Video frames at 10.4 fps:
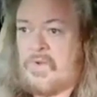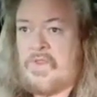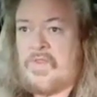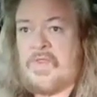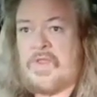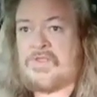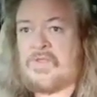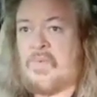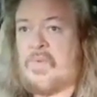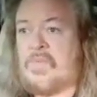things that
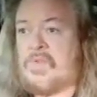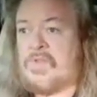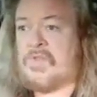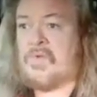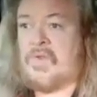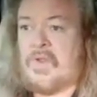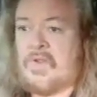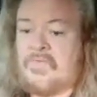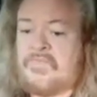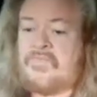we've been
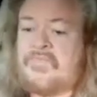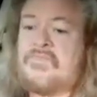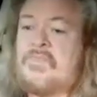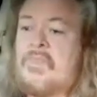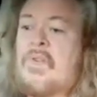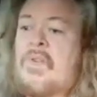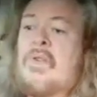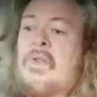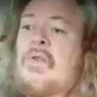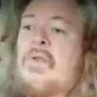doing
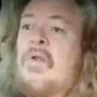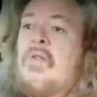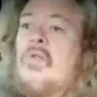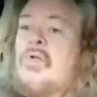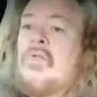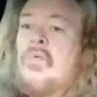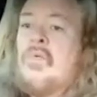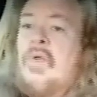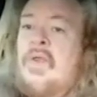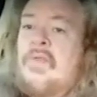along the
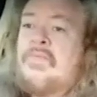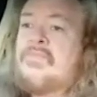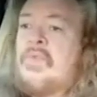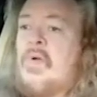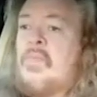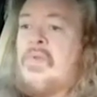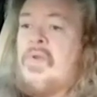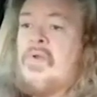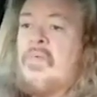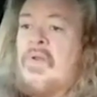way. I hope you're
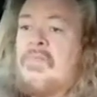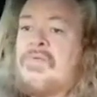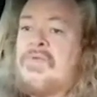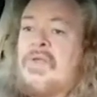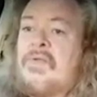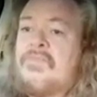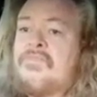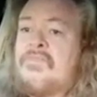hearing what I'm saying.